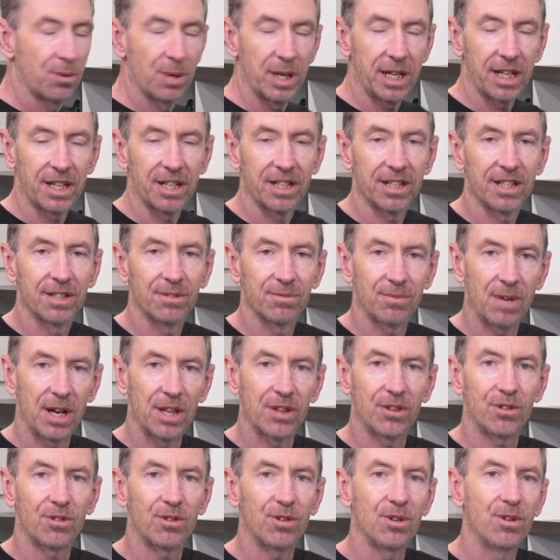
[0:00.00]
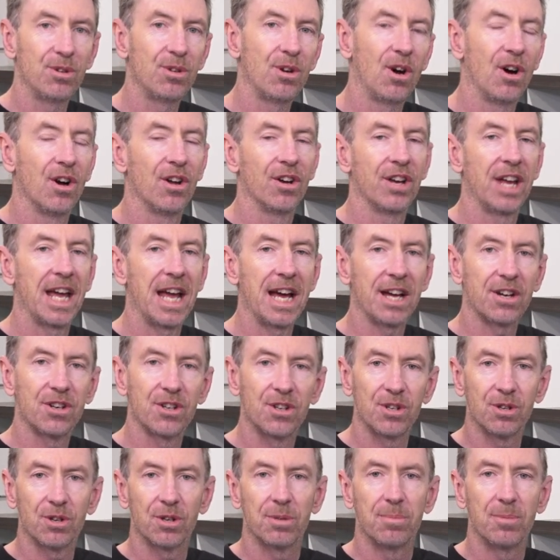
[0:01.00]
quick run through on how
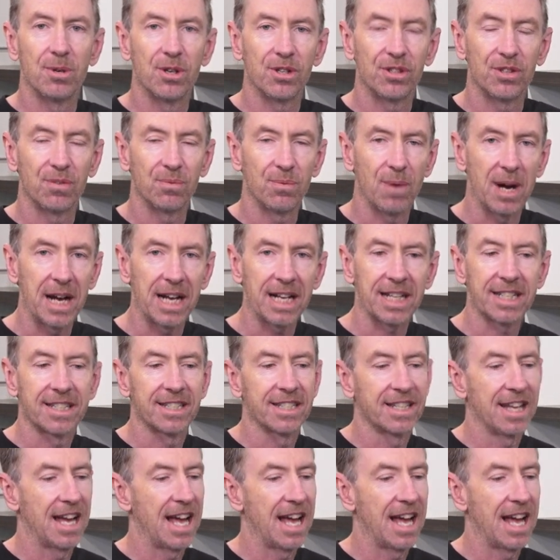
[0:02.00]
to do an immersive wax,